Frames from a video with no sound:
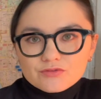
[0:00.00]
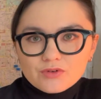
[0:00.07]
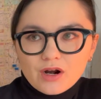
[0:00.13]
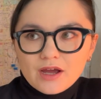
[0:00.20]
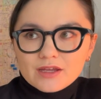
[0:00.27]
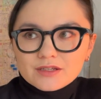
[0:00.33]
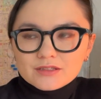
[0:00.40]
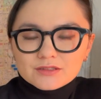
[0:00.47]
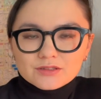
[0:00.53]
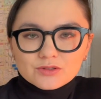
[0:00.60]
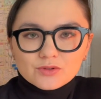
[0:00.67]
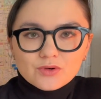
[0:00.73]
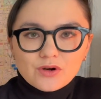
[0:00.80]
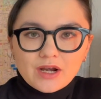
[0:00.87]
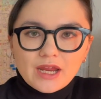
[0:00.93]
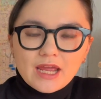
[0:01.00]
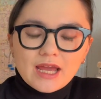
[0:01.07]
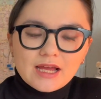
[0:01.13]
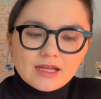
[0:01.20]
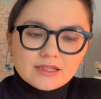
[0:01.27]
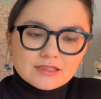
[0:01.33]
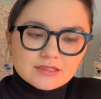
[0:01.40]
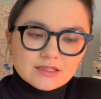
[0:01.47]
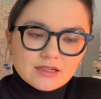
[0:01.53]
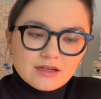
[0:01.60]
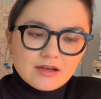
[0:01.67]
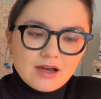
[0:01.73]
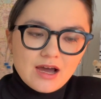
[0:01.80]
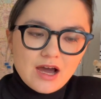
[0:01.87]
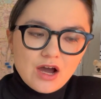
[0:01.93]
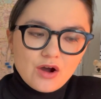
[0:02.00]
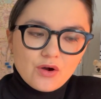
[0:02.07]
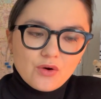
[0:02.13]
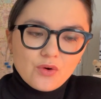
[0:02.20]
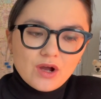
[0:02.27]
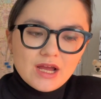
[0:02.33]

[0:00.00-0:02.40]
write the story and how